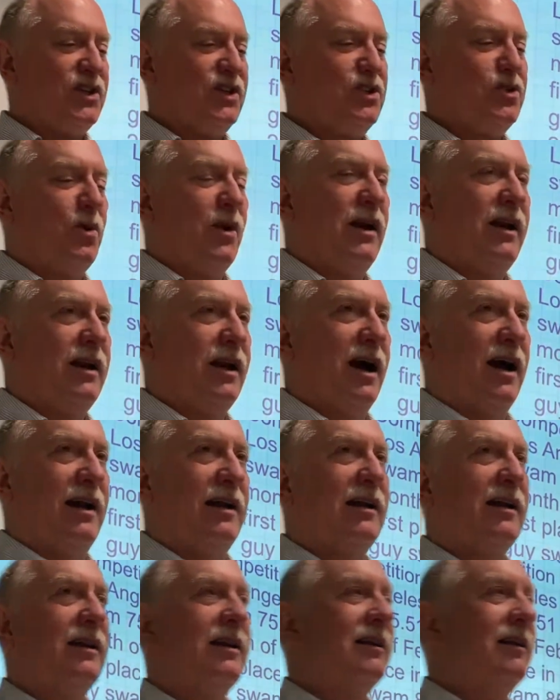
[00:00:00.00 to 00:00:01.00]
He's
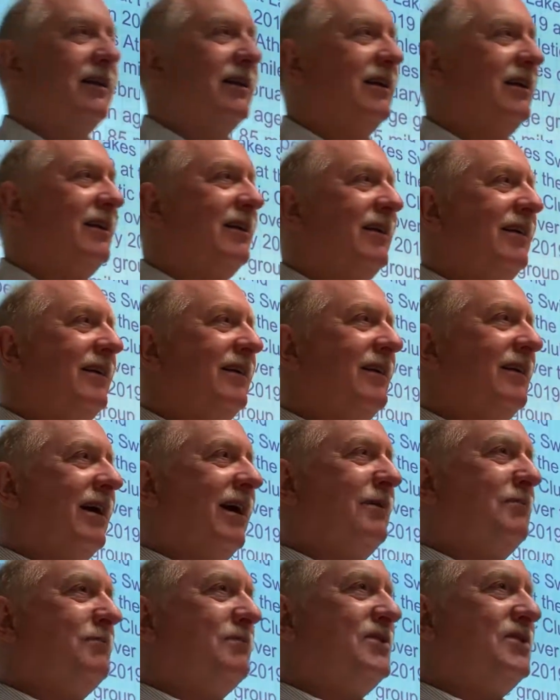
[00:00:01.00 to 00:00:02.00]
29. I'm